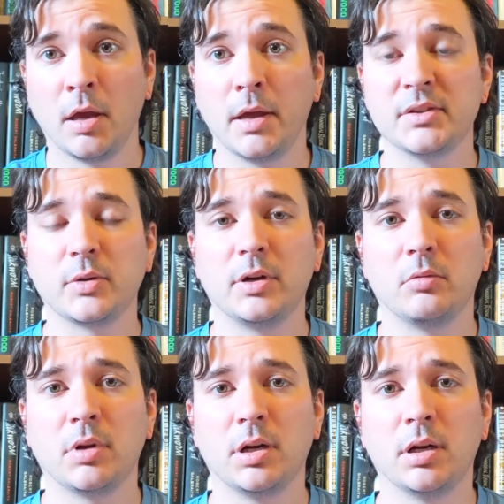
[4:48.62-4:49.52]
And so I don't
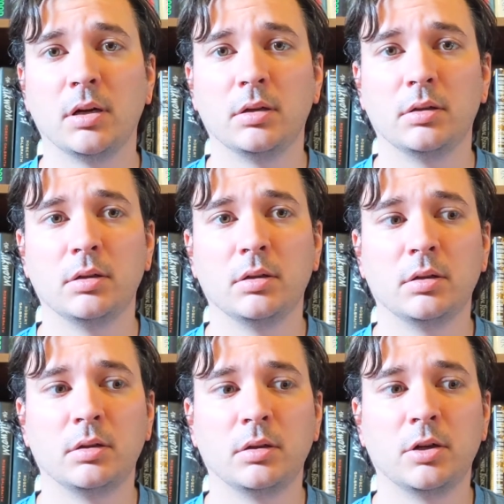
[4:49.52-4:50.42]
want to
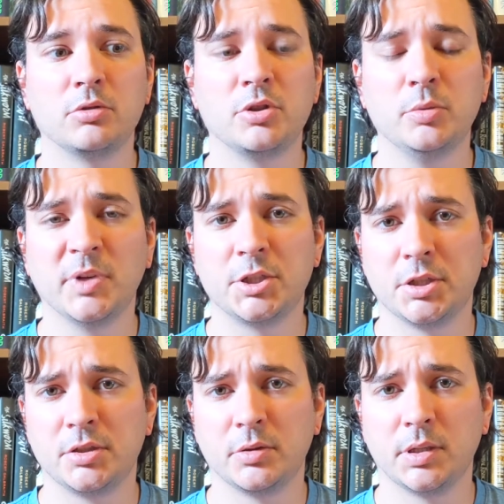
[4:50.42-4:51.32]
go too much
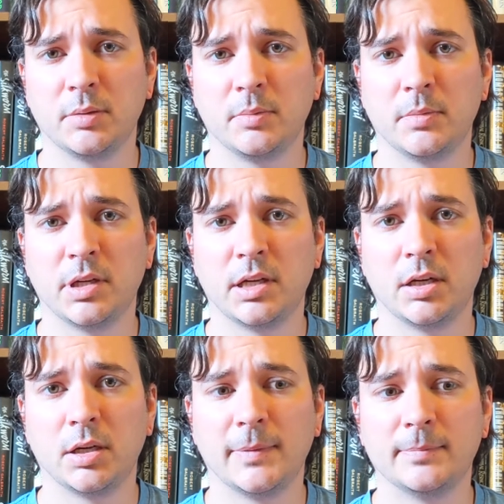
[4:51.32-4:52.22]
into it
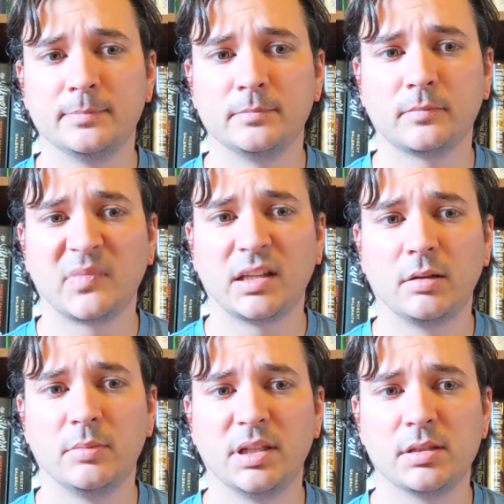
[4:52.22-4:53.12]

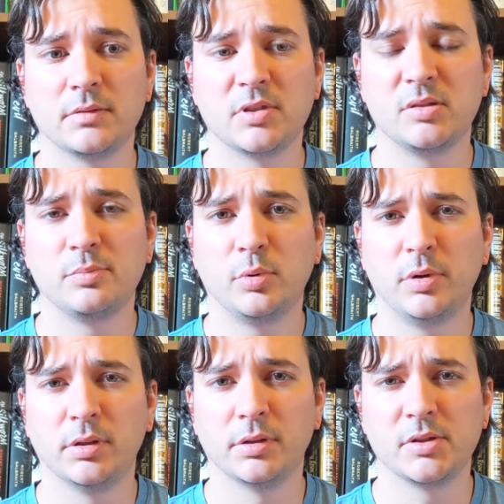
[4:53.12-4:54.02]
because of
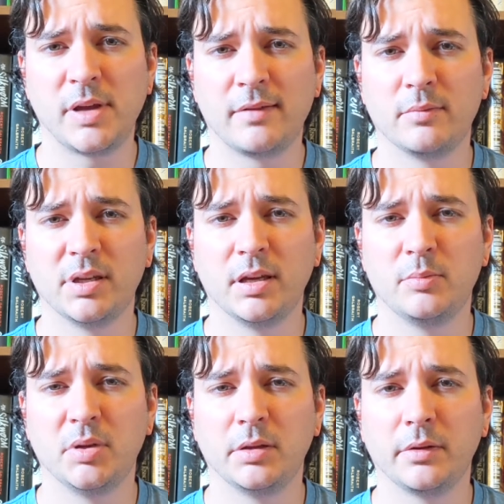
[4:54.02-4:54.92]
spoilers.
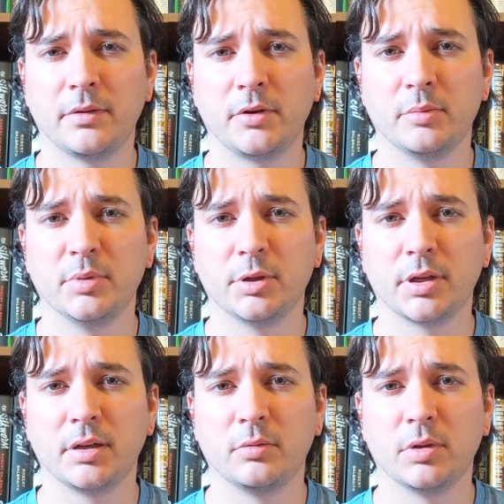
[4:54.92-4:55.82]
It being the third book,
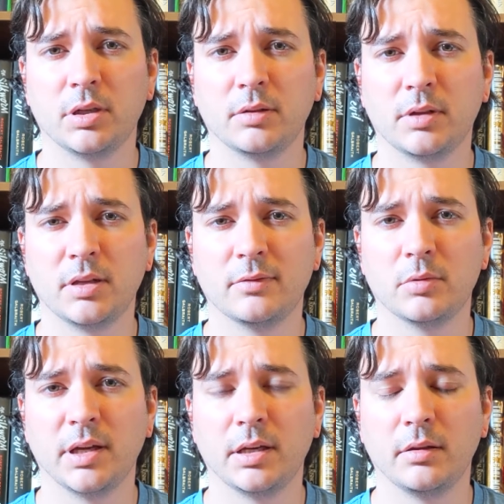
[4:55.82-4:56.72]
I don't want to give
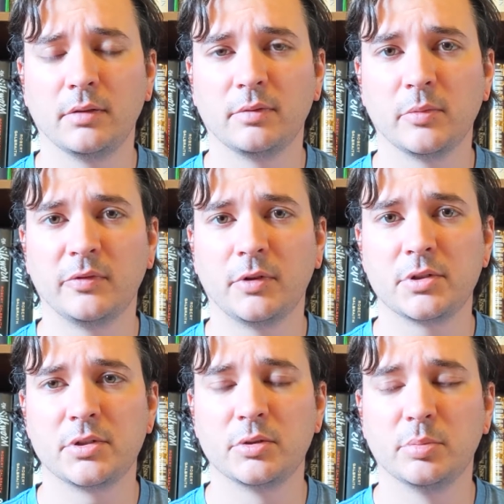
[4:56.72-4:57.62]
away anything from the
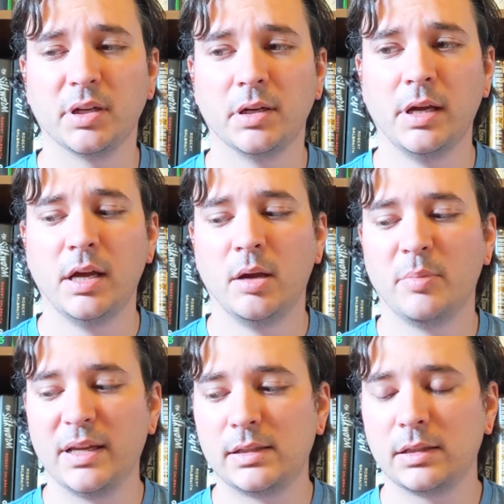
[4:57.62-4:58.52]
first two. But
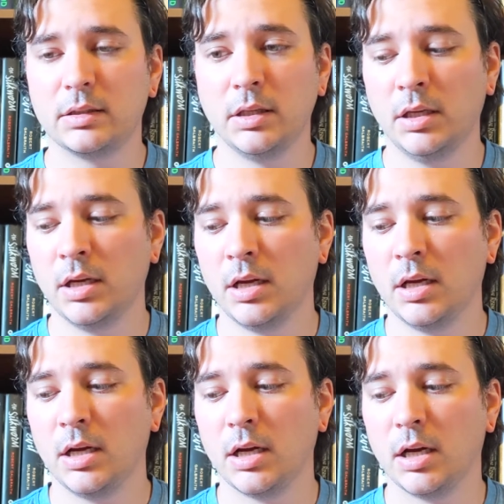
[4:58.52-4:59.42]
basically,
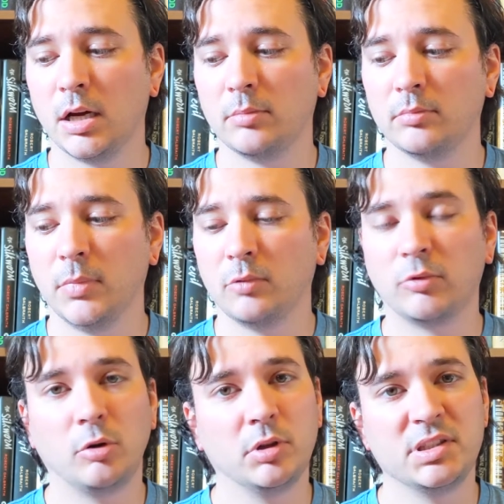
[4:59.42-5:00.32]

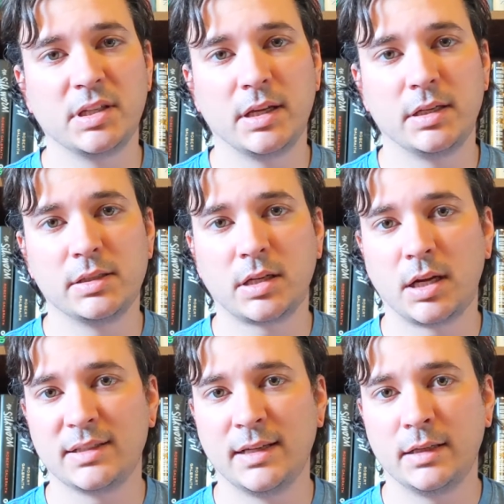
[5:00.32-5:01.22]
Roland and his
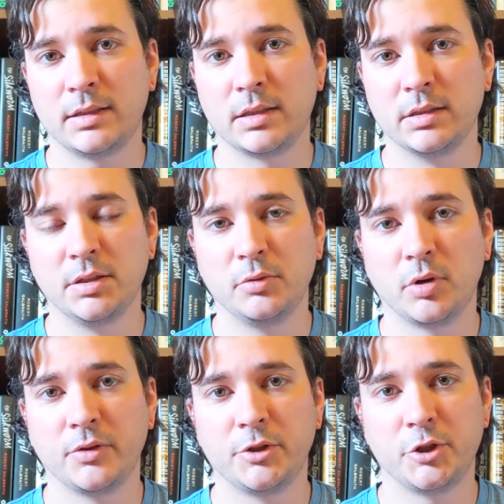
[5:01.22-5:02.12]
quartet continue
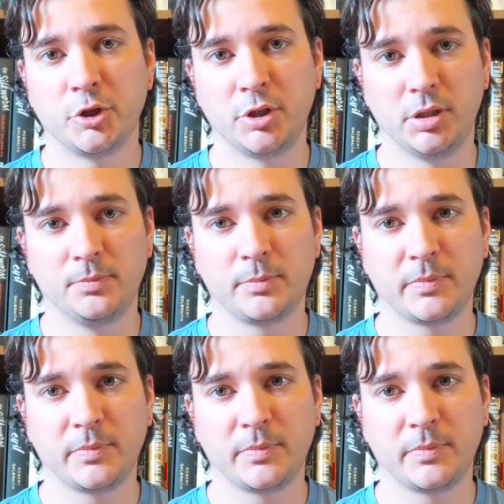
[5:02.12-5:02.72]
on their journey.